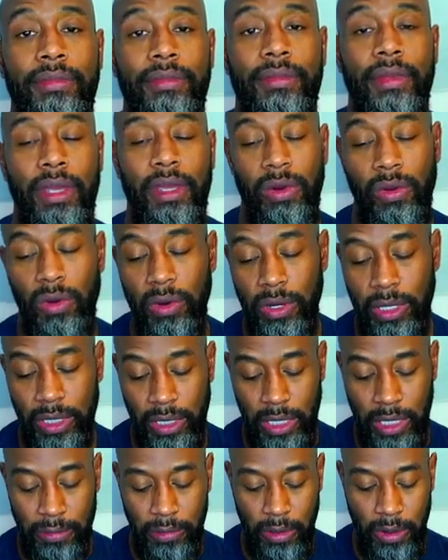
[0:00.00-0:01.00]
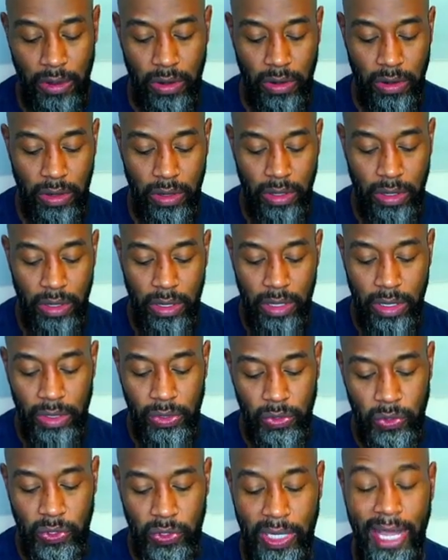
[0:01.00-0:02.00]
In order to keep your
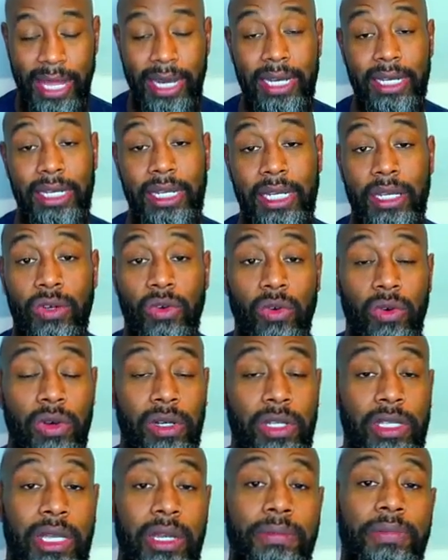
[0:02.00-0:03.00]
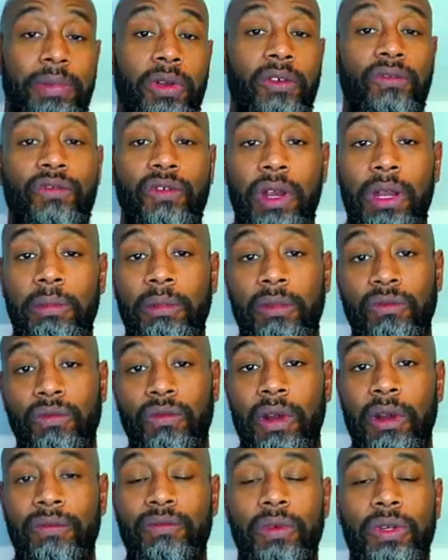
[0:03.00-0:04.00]
sanity, in order to keep your frame of
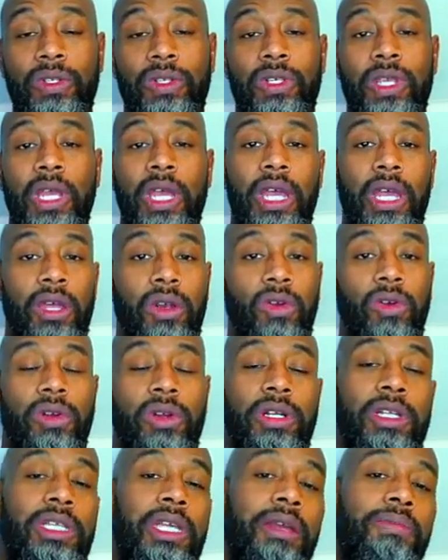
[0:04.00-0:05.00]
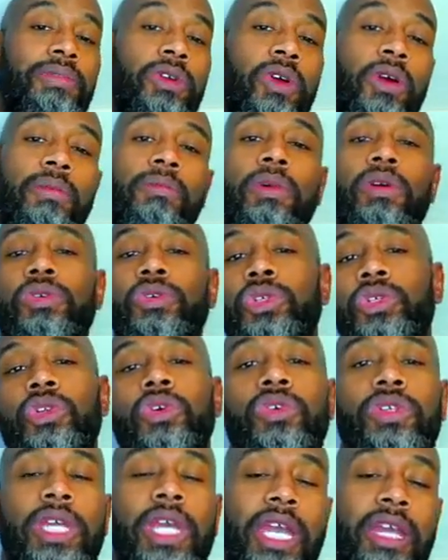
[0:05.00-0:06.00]
reference, in order to keep your emotional
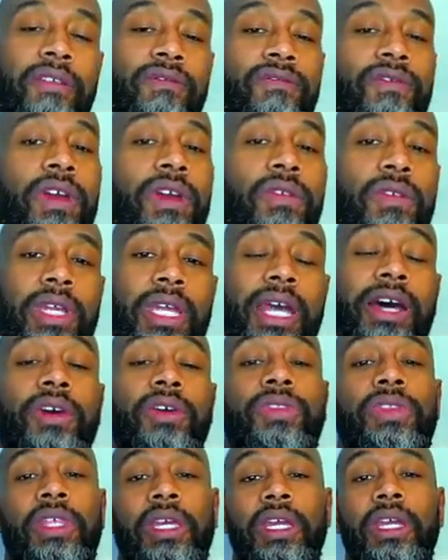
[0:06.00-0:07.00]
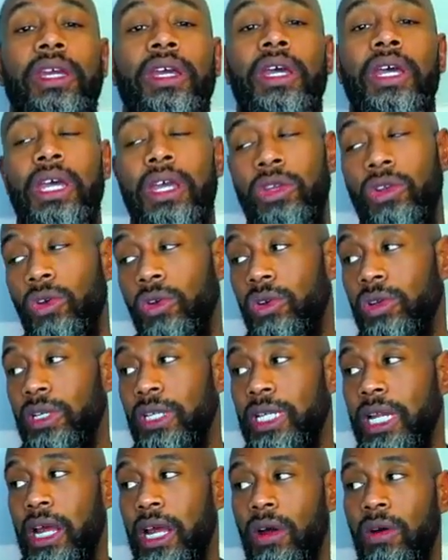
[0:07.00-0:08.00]
gait very healthy, in order to
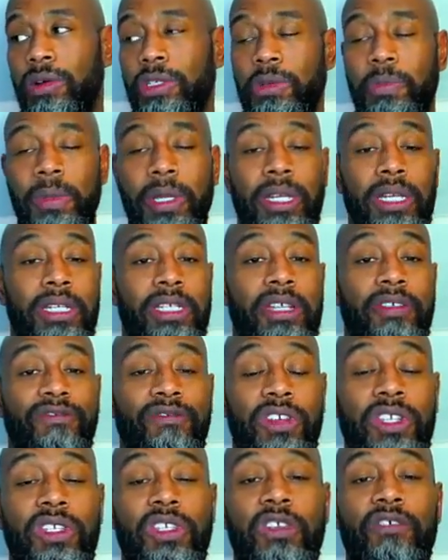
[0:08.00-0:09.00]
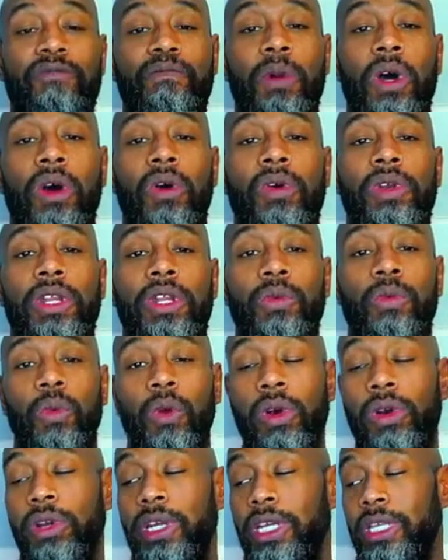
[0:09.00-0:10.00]
not always be in a defensive mode and
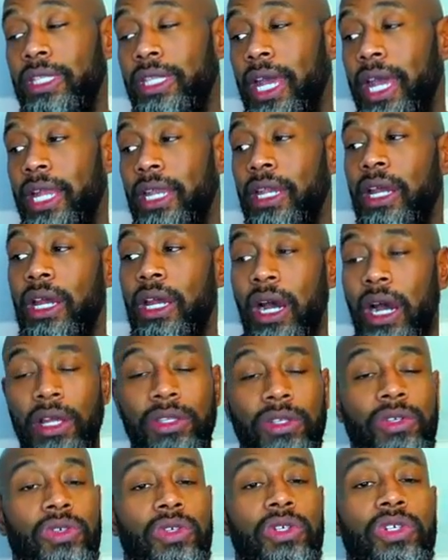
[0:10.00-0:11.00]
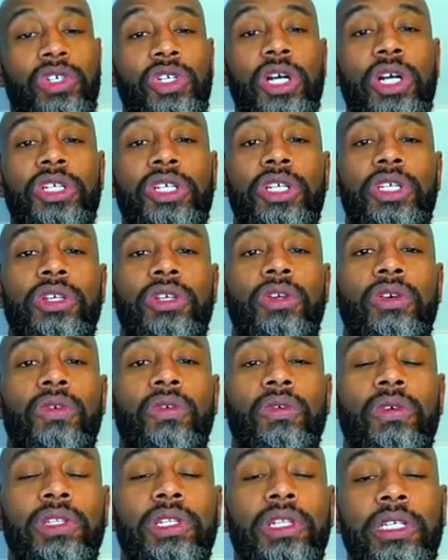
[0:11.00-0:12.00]
worried that others are judging
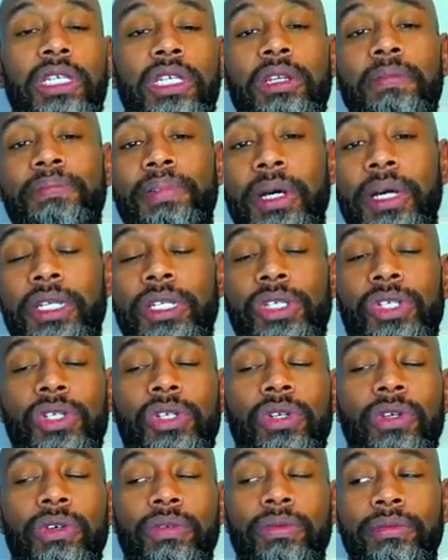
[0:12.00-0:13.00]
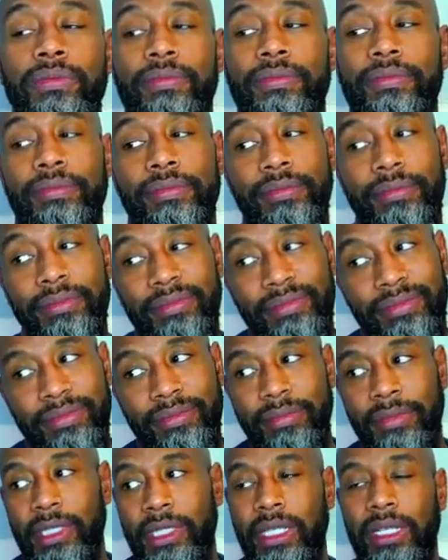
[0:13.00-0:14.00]
you or looking to punish you,
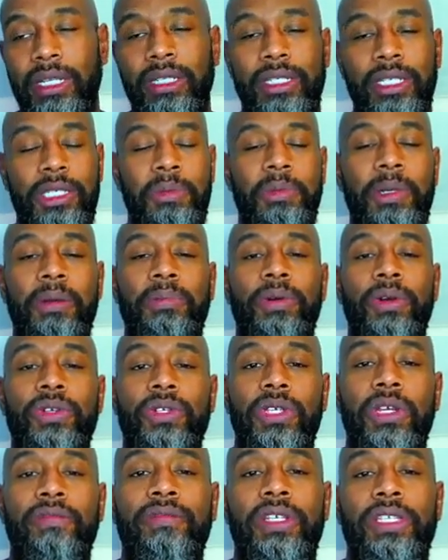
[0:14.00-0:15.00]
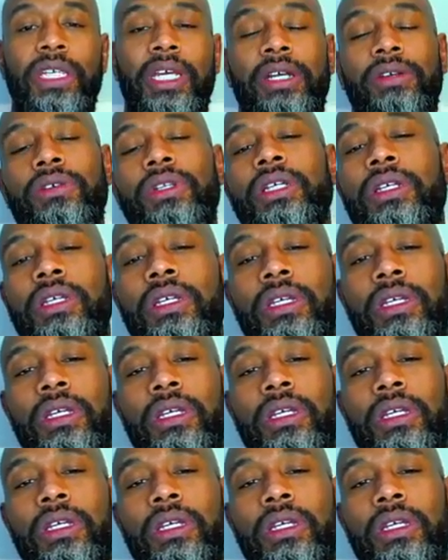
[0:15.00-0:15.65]
just be a person of integrity.